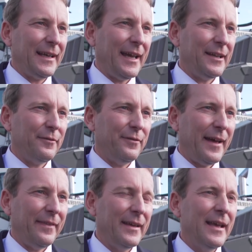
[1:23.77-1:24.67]
Third,
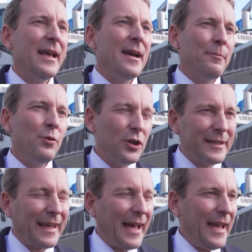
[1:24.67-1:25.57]
the
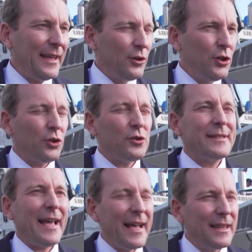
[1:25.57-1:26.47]
hydrostatic travel
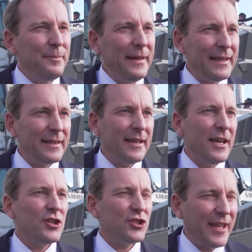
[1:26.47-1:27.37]
drive always
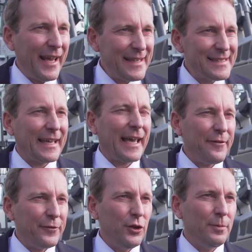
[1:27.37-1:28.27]
transmits the power to
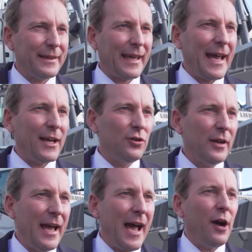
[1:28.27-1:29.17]
both tracks.
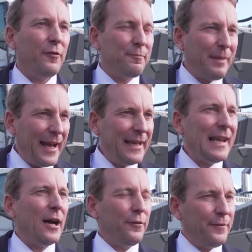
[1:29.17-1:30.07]
This is
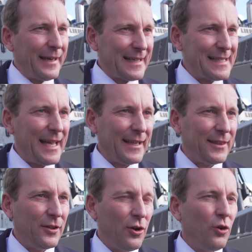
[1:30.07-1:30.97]
extremely important,
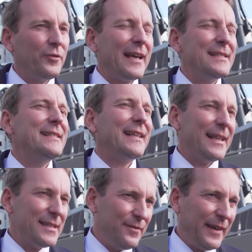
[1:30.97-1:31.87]
so there is no
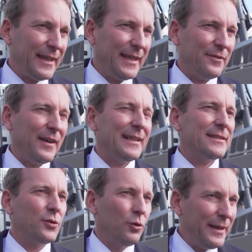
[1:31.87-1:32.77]
interruption to
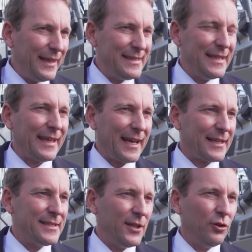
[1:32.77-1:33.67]
traction also when
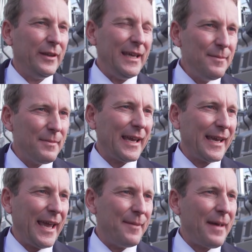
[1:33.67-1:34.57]
turning, and increases
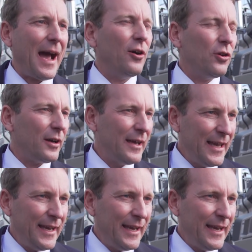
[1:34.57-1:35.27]
productivity.